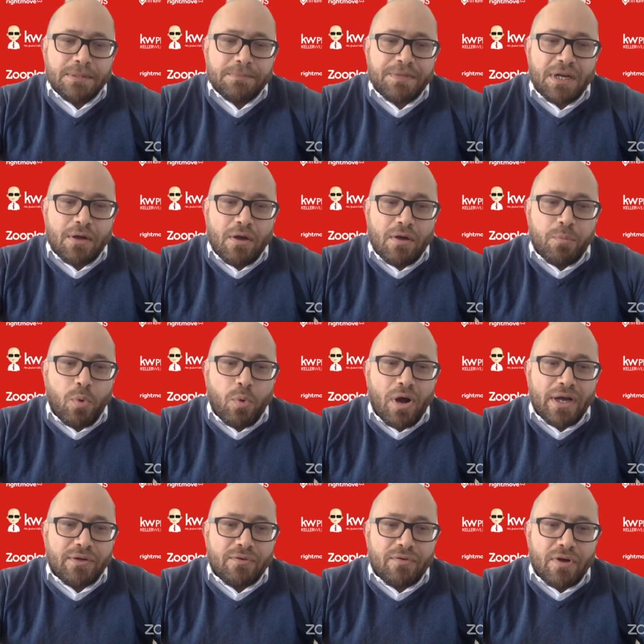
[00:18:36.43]
a
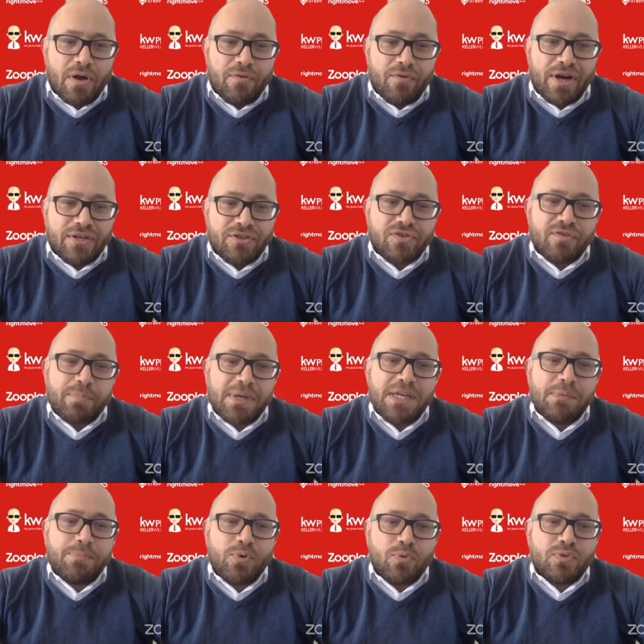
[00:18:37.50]
wider range of
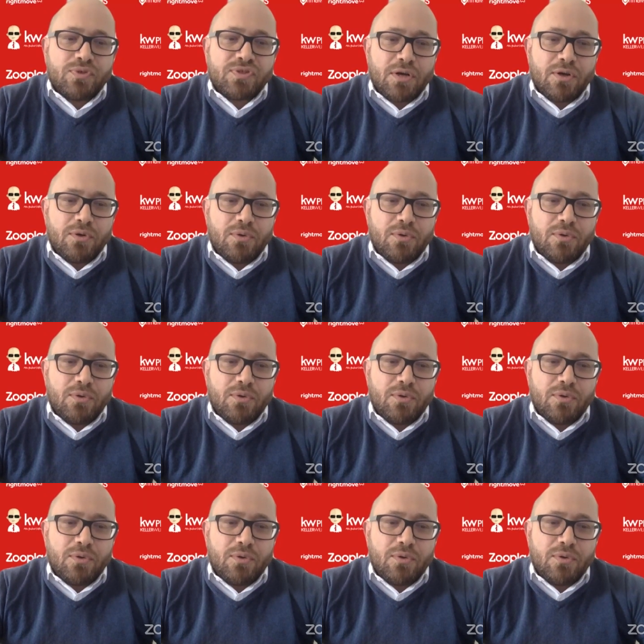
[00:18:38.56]
people. So,